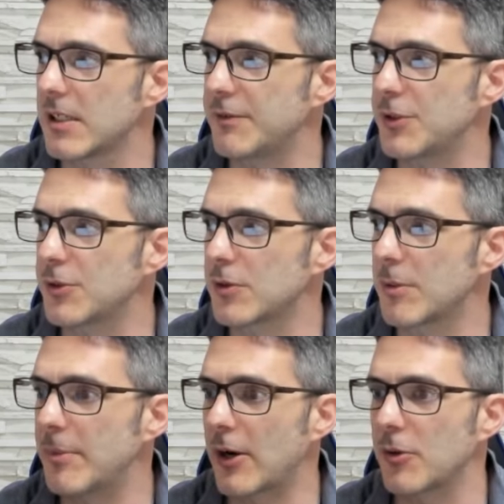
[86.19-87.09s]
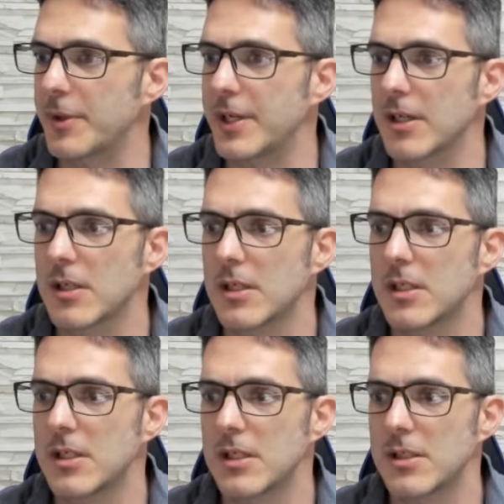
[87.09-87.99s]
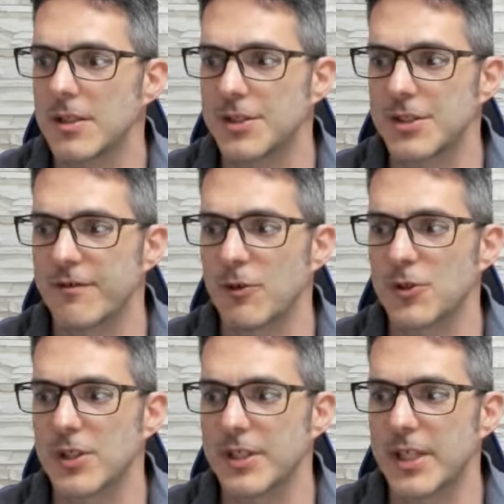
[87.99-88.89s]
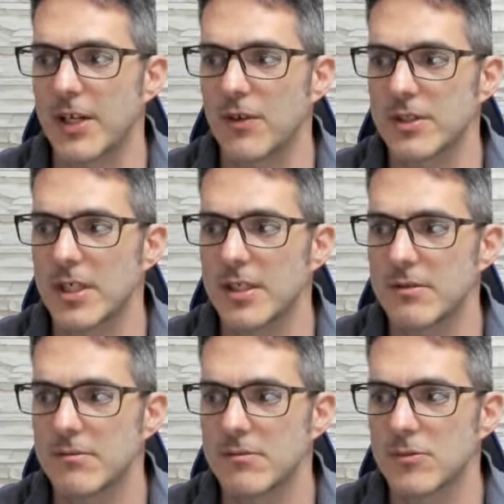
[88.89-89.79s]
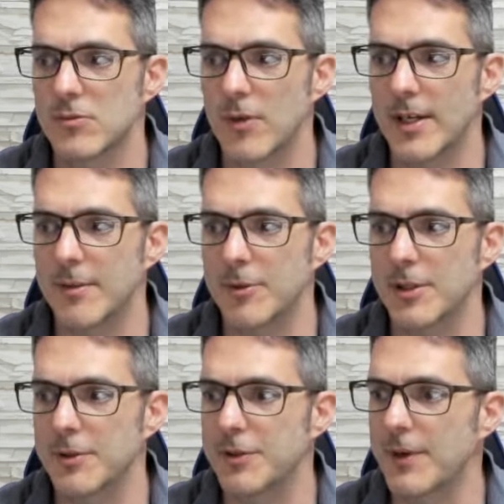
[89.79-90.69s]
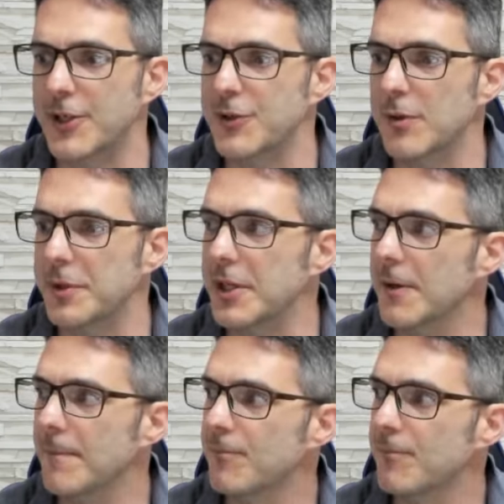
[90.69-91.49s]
If you come back over here, this is the first link that I clicked on, right? It redirects you over here.